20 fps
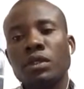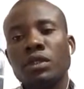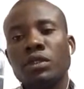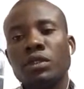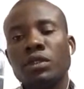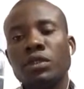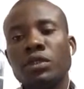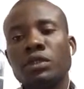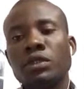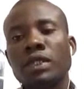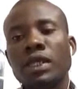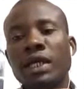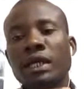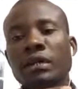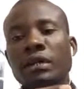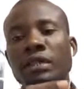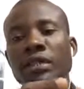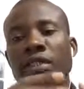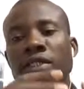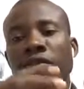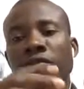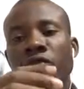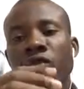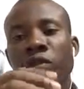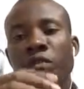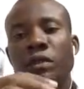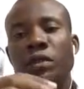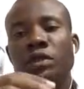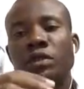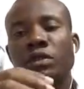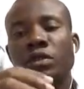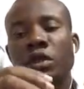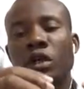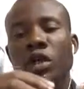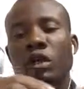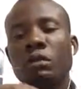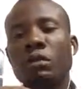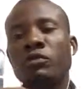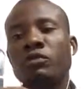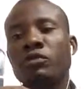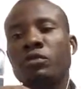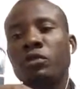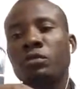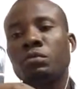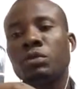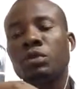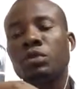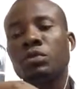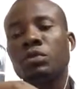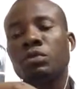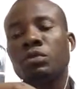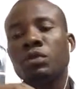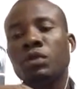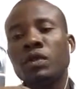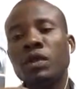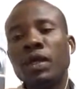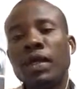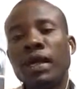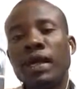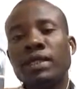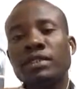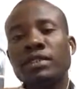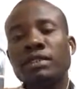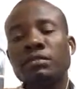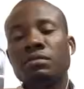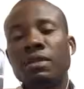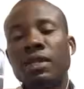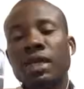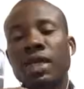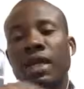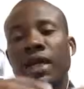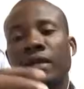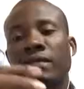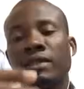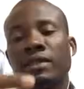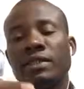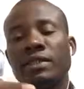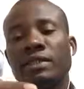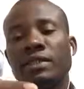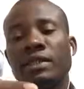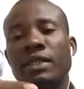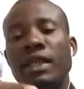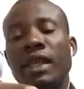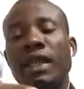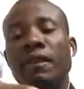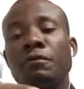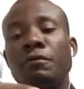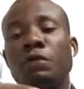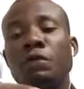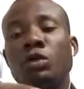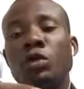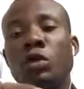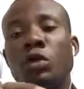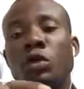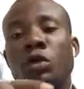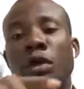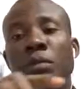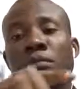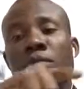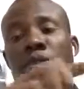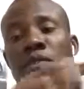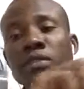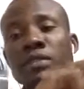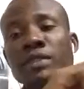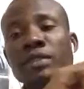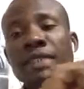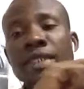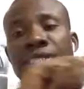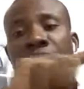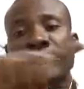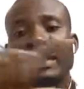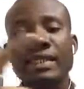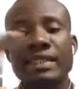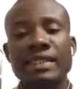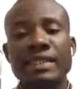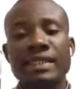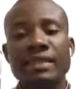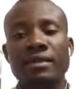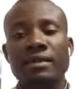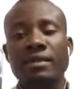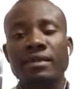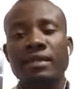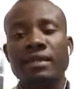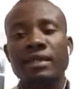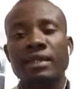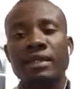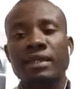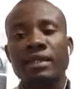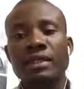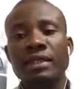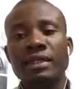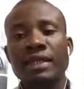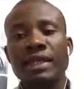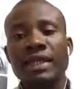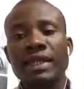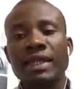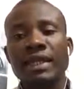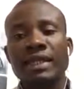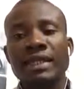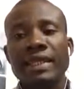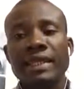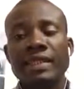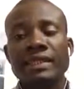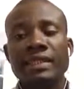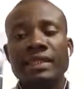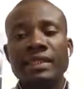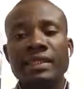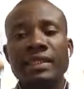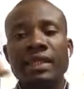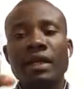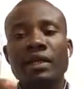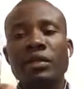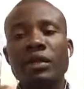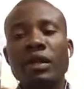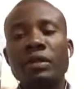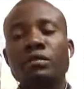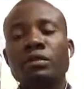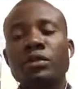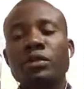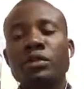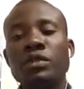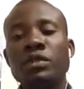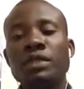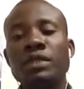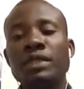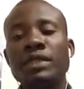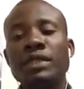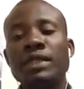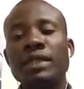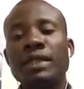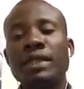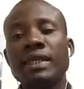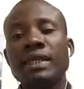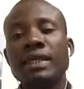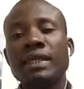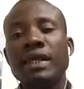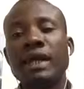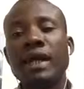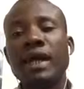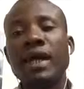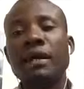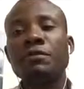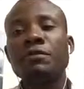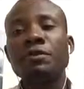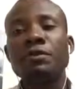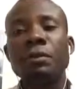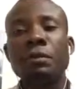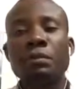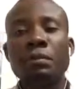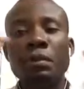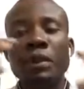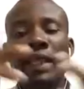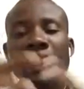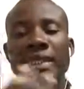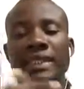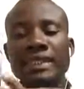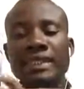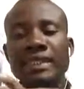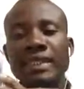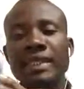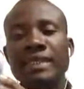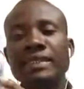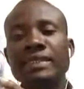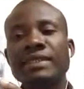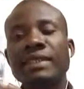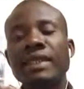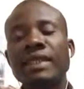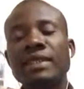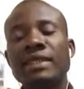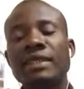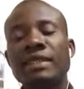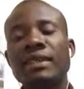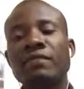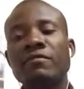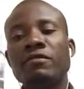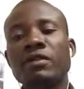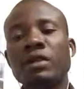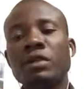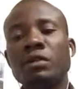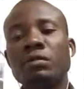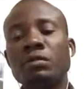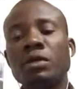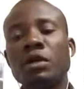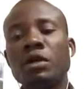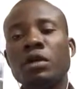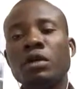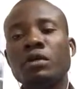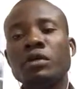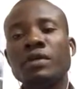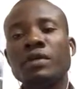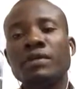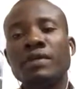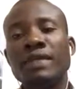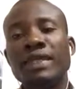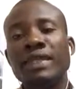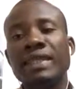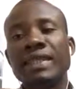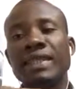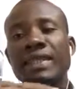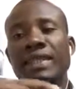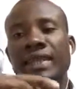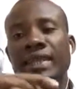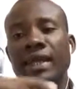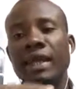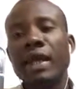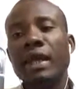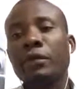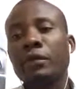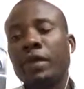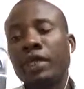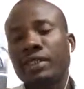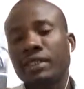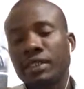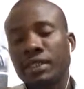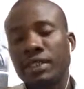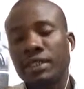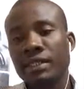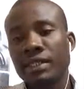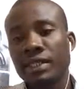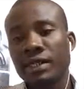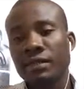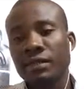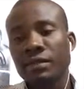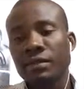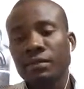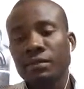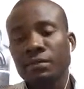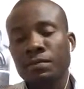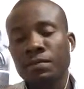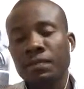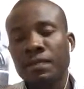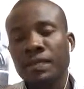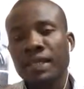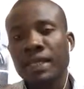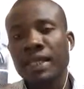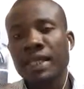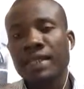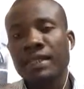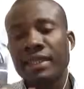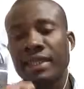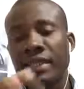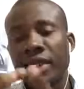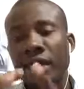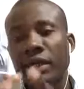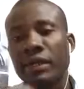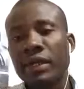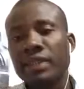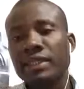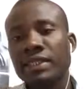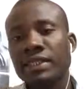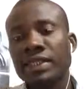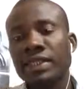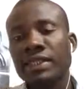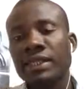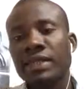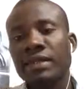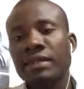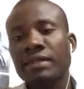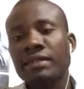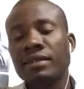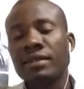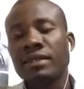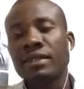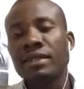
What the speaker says: So now this information coming from you has to be carried. Even though you are producing a signal, that signal you are producing have to be placed inside an envelope called the carrier signal. And the carrier signal,